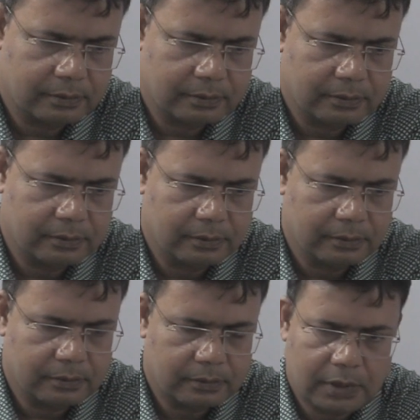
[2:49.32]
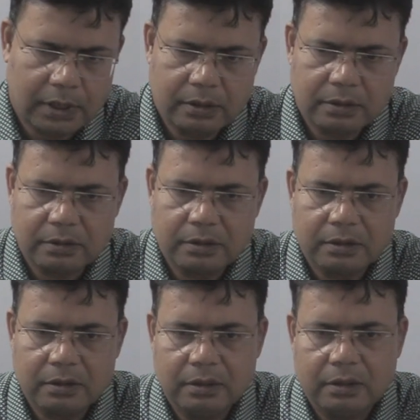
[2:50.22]

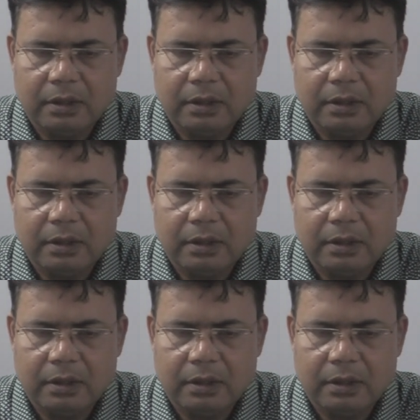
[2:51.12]
[no speech]